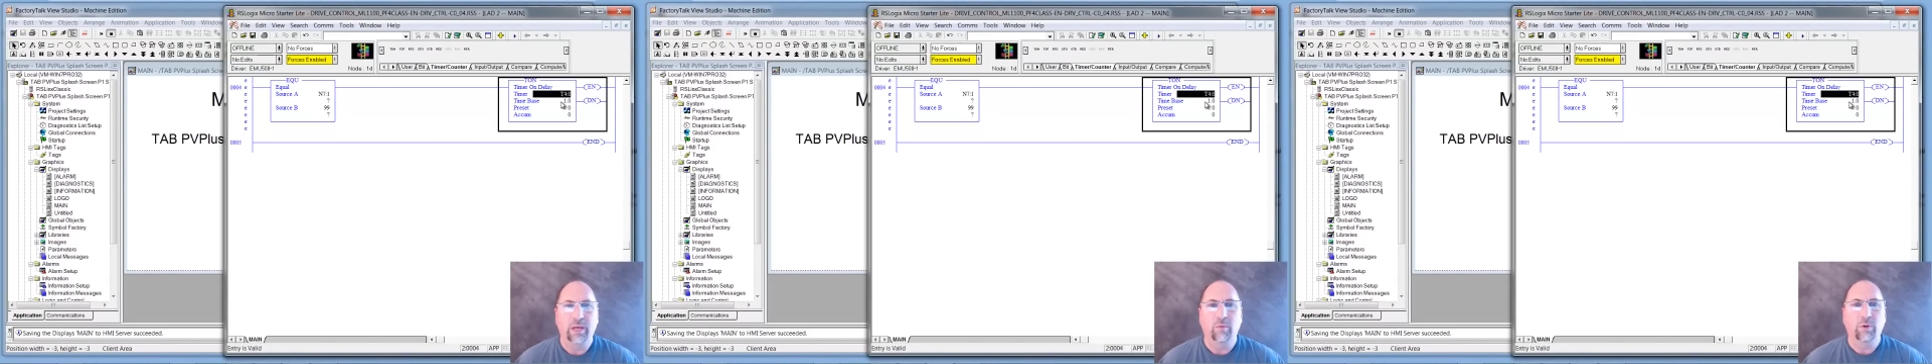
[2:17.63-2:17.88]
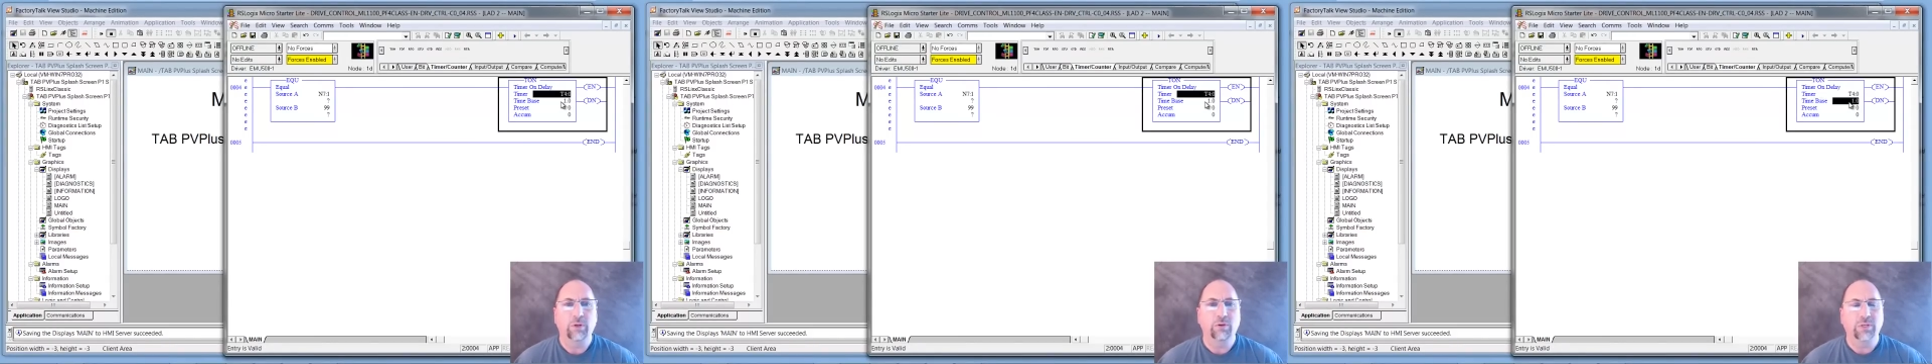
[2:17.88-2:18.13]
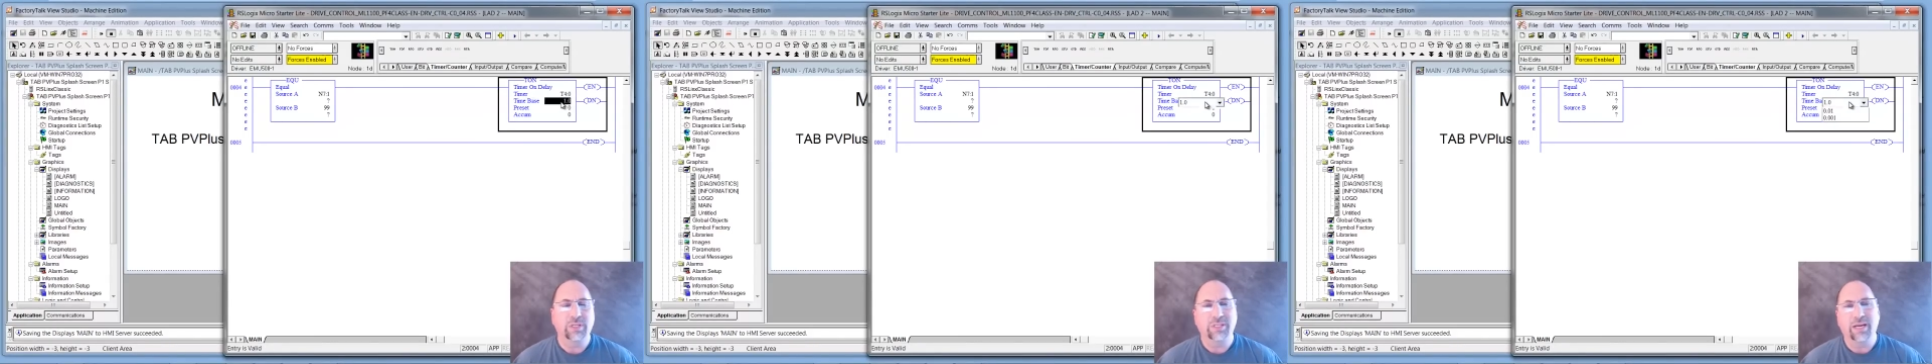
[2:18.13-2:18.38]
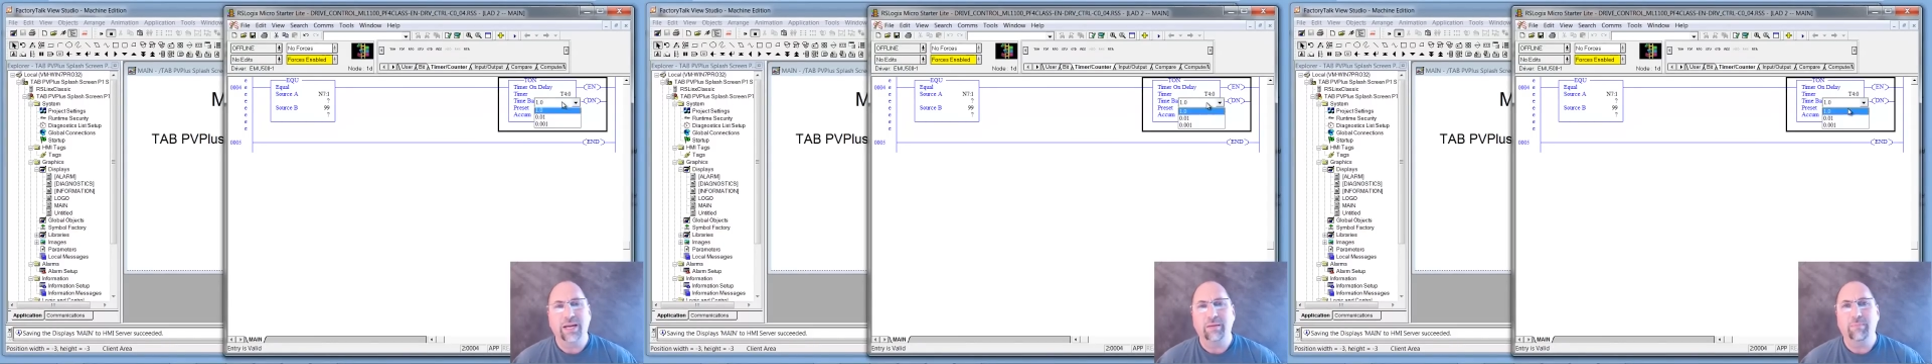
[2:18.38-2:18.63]
We'll use a
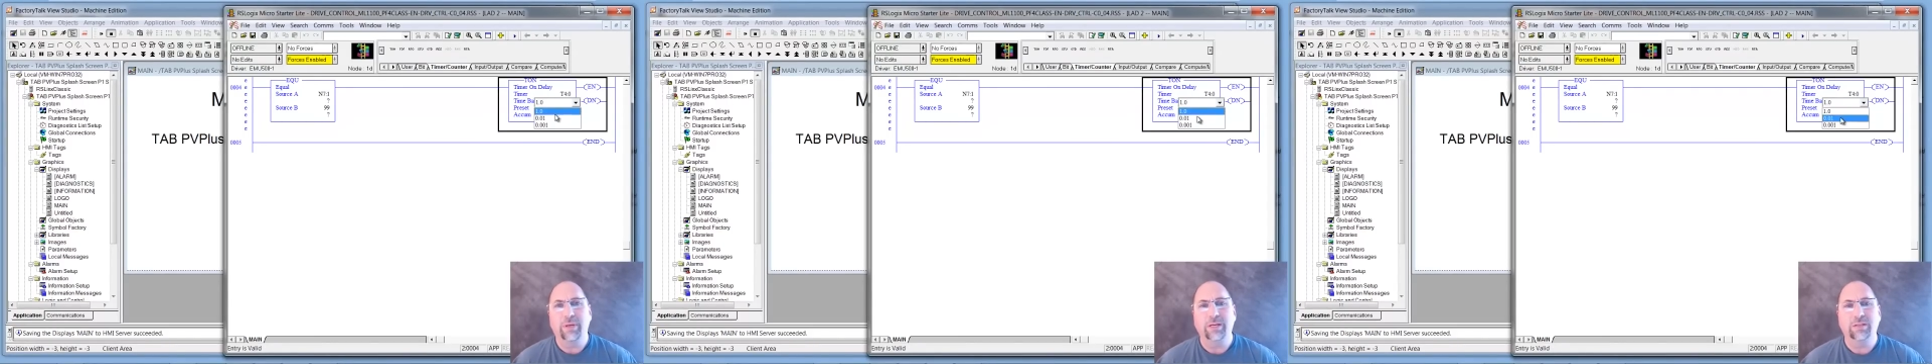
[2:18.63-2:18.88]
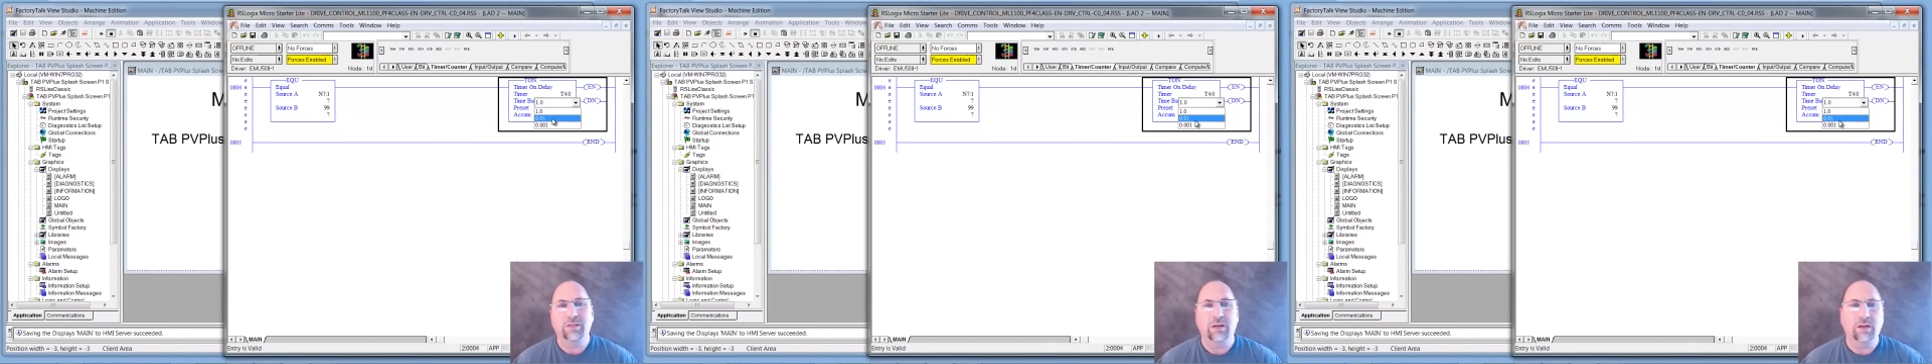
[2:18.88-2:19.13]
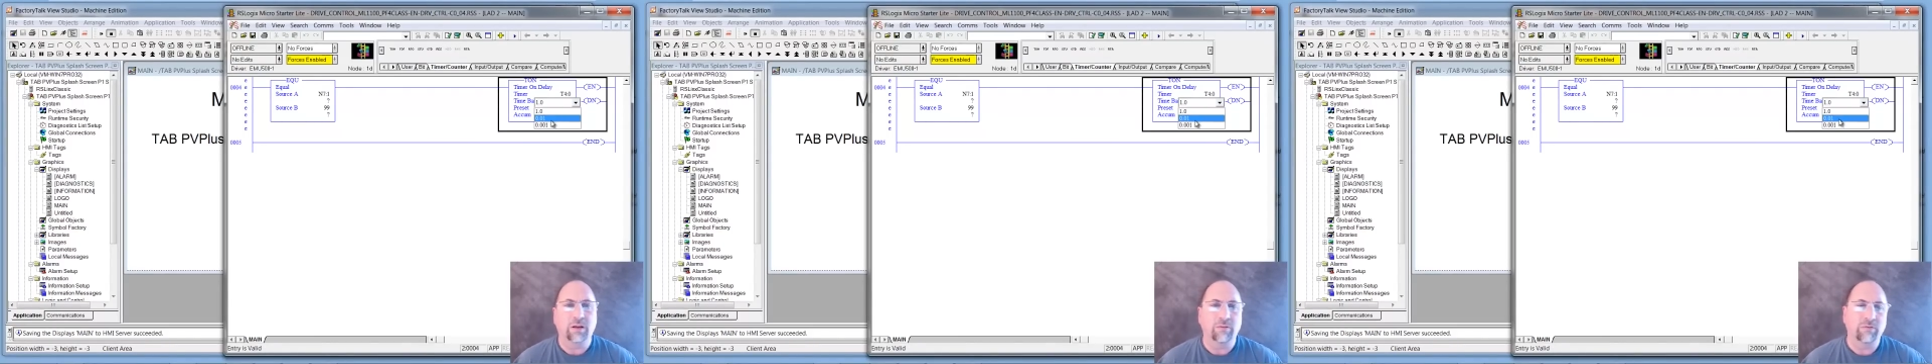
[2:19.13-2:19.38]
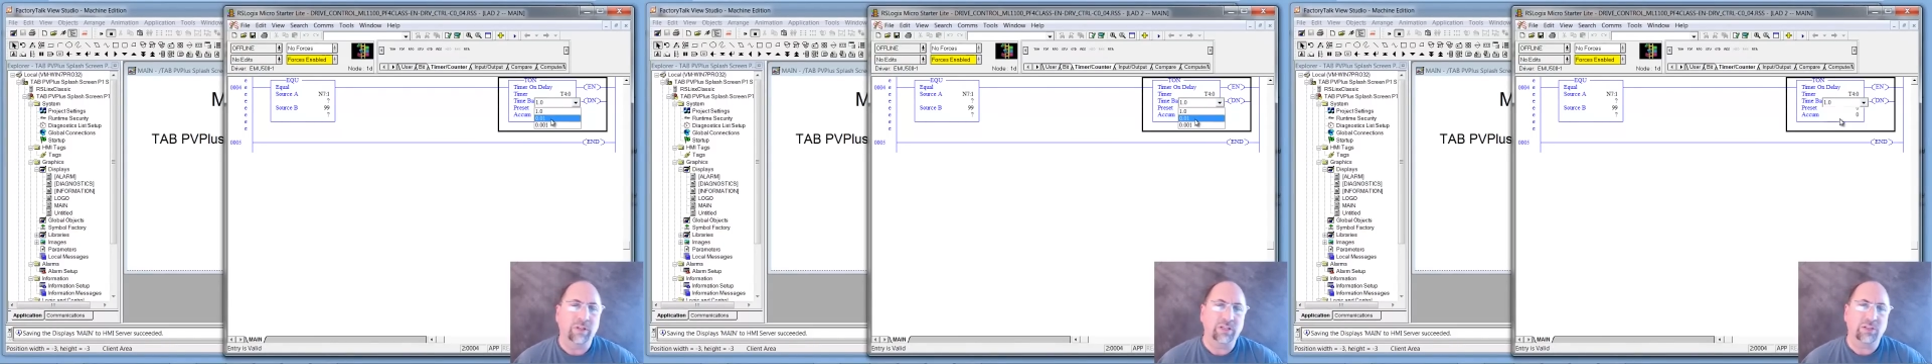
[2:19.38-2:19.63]
time base
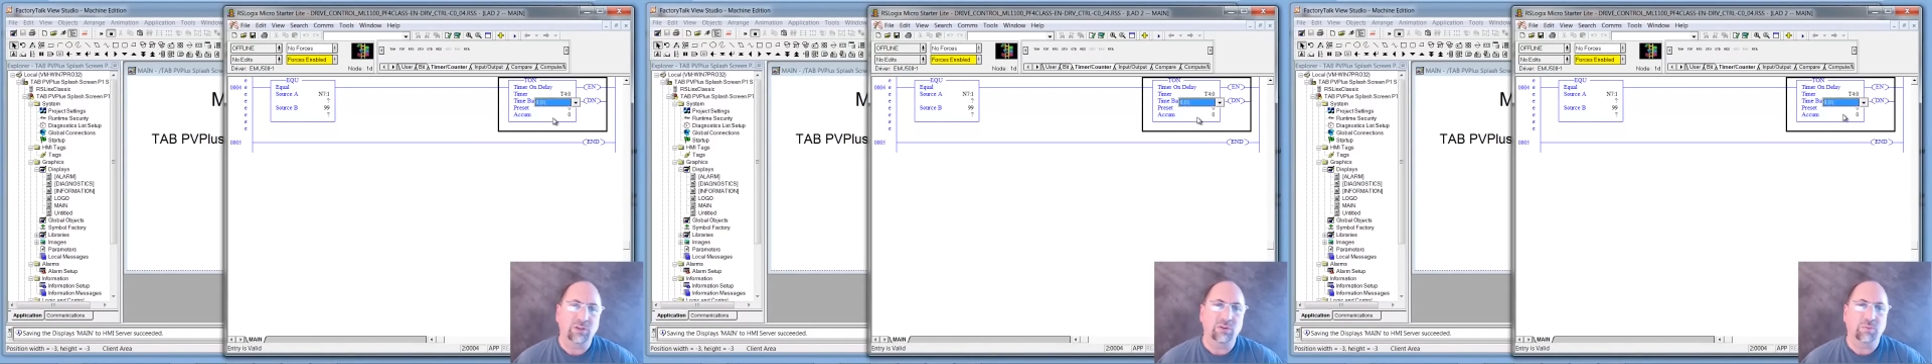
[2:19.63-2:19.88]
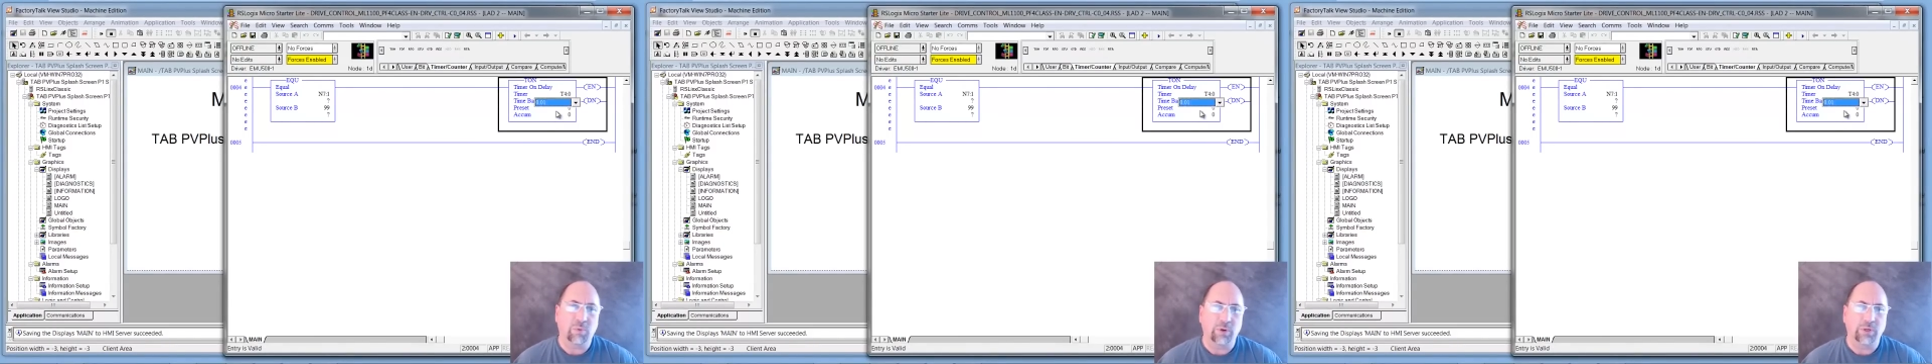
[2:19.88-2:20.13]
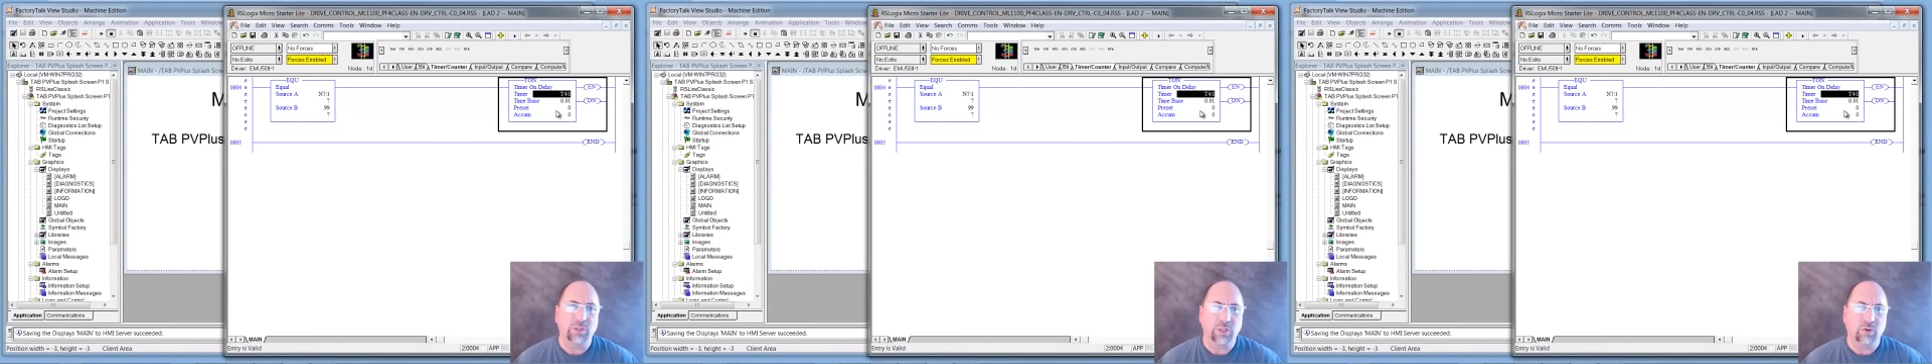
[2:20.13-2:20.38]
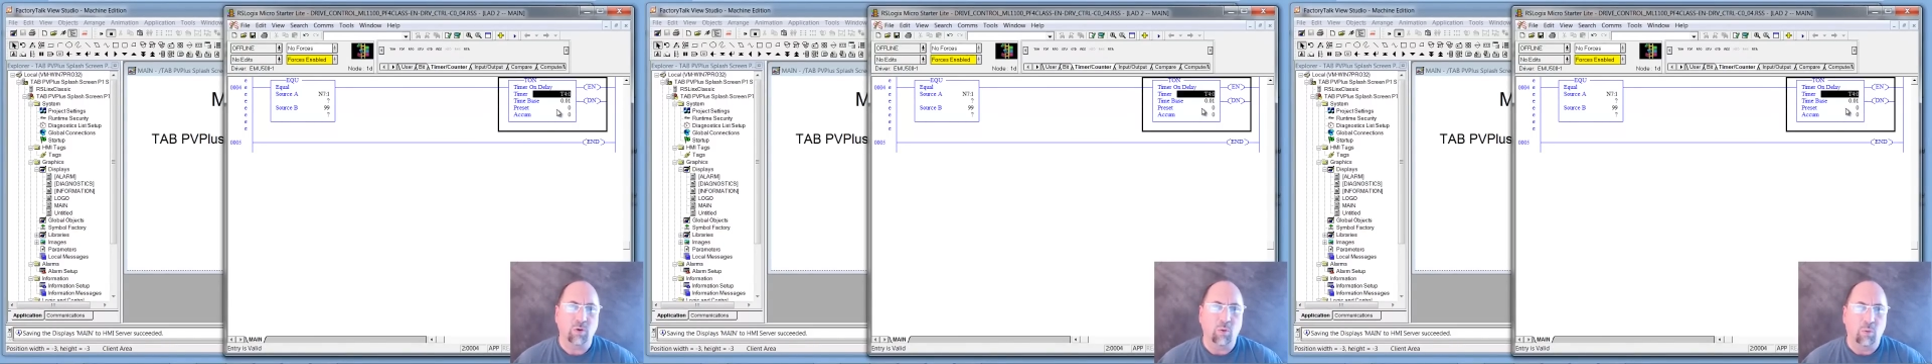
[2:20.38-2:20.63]
of, let's use
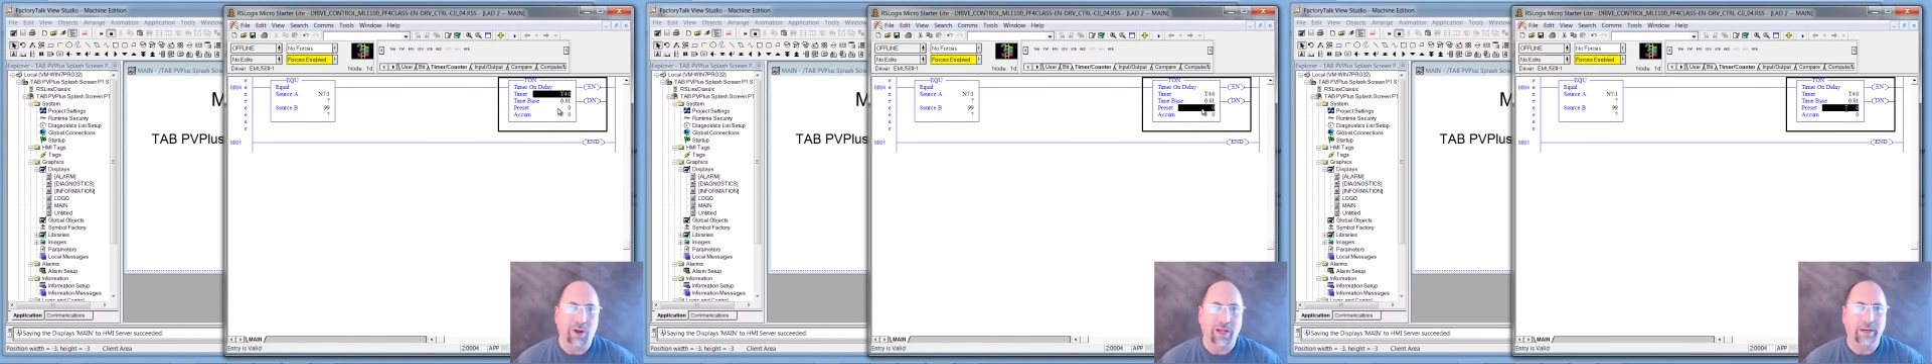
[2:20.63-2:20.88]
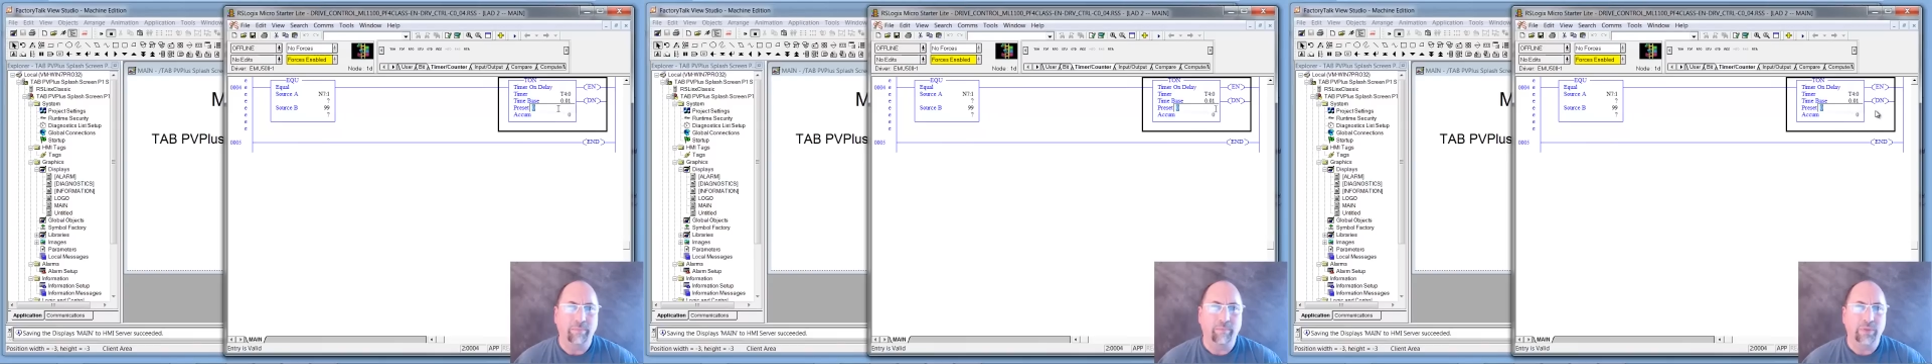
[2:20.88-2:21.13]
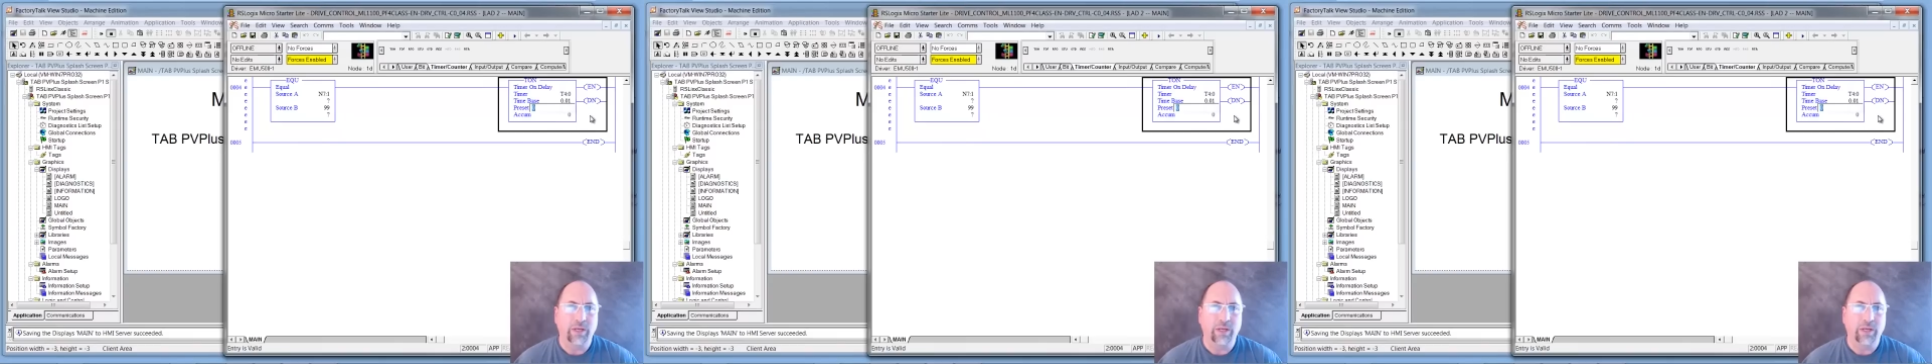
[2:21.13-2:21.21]
0.01.